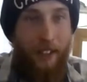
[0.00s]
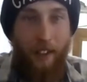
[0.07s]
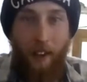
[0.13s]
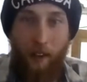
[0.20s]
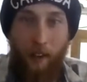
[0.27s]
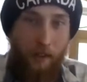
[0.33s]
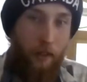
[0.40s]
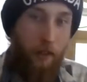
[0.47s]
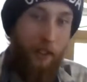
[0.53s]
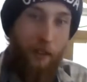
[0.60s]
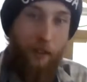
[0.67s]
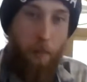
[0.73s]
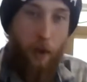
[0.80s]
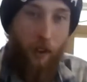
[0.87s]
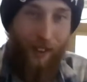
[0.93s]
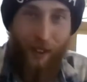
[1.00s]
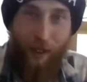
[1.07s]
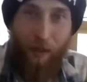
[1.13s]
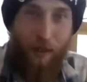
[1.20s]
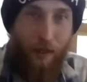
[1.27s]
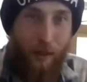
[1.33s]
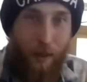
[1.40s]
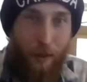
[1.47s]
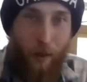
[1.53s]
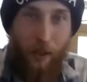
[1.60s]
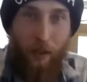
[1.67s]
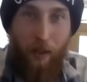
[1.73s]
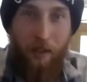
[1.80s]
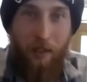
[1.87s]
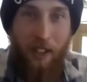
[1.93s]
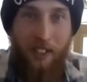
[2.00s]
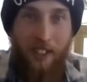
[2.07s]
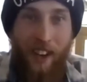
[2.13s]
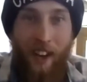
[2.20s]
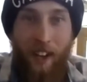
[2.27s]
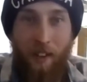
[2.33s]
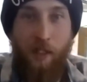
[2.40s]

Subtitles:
You'll experience what it looks like to add